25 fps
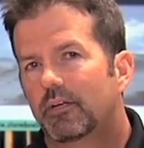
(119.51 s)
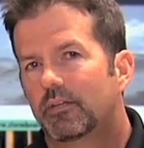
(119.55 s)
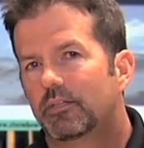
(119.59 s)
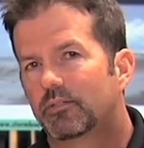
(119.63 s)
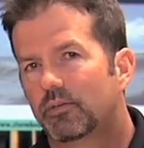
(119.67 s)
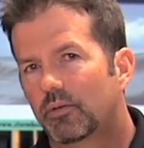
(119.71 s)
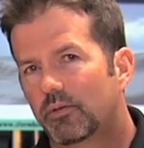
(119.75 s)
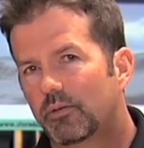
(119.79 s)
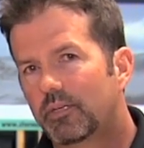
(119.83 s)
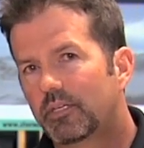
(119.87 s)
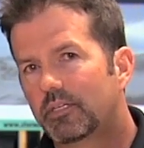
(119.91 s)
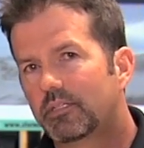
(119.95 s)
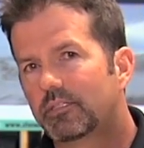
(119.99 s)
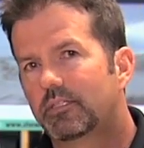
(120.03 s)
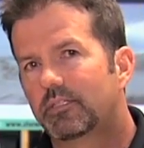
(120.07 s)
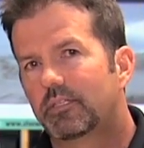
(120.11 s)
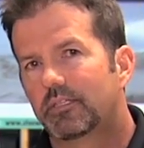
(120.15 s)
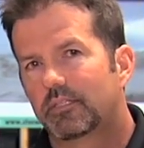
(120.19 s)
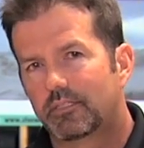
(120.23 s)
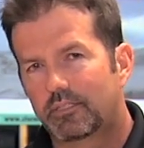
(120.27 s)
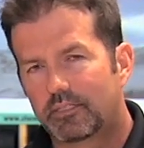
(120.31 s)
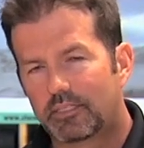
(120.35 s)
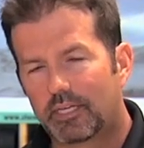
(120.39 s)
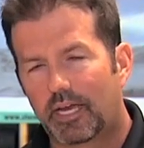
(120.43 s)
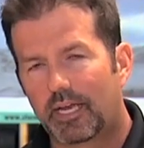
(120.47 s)
So
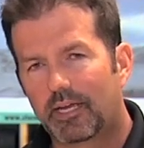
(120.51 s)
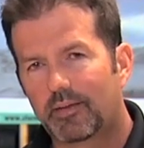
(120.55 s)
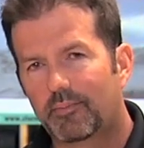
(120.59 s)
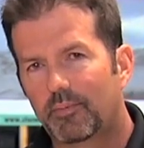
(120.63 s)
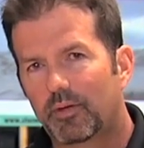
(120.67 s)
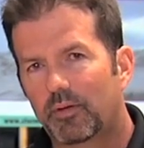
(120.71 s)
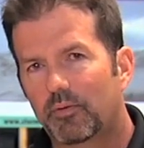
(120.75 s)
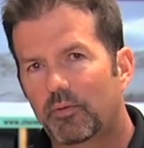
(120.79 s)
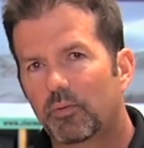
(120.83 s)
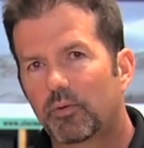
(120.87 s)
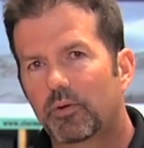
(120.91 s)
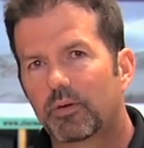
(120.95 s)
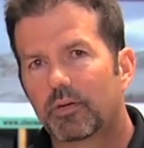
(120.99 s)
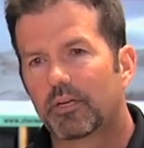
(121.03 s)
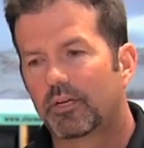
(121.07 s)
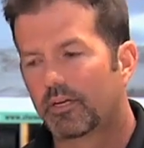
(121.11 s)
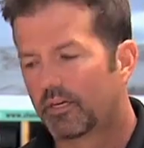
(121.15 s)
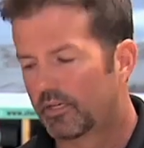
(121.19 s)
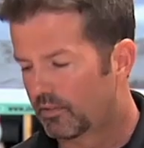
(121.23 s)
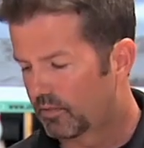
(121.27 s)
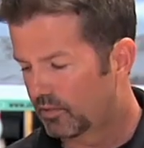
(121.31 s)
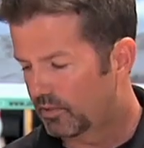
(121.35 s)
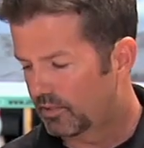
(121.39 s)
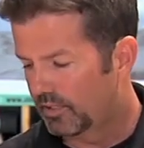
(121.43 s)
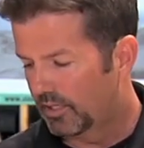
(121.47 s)
this segment, we're going
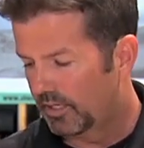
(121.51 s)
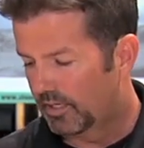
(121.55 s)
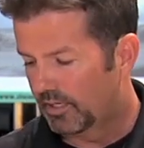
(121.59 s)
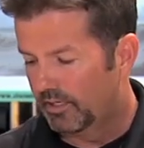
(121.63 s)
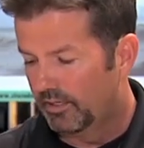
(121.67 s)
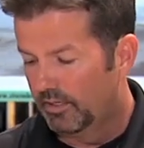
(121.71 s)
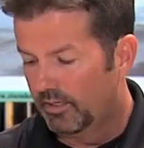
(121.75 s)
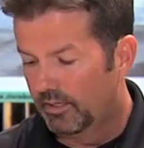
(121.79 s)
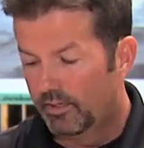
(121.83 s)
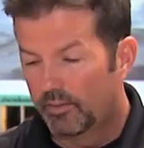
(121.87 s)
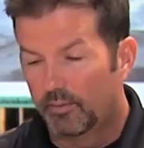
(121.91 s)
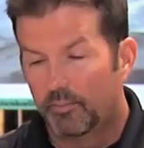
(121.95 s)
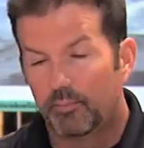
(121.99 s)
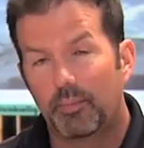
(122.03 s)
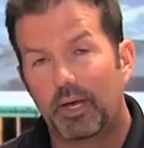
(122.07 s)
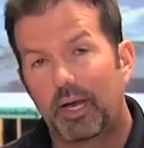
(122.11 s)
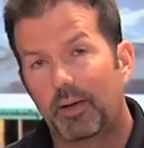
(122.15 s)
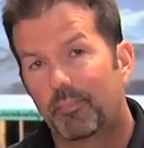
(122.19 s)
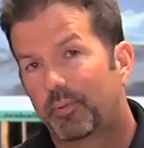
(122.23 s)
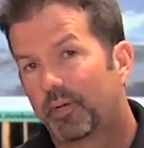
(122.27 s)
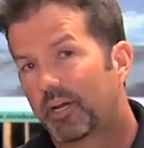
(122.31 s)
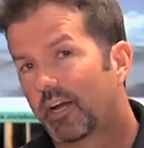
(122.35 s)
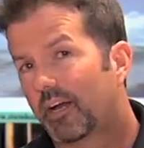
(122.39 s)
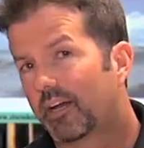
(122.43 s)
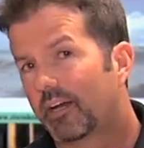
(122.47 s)
to understand
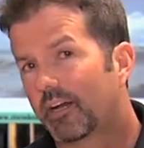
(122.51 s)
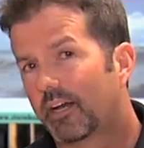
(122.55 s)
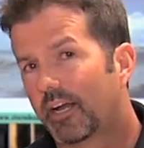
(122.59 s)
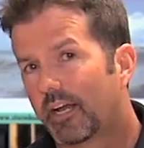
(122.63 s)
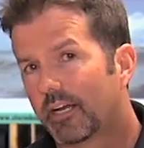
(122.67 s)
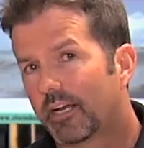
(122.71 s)
mapping out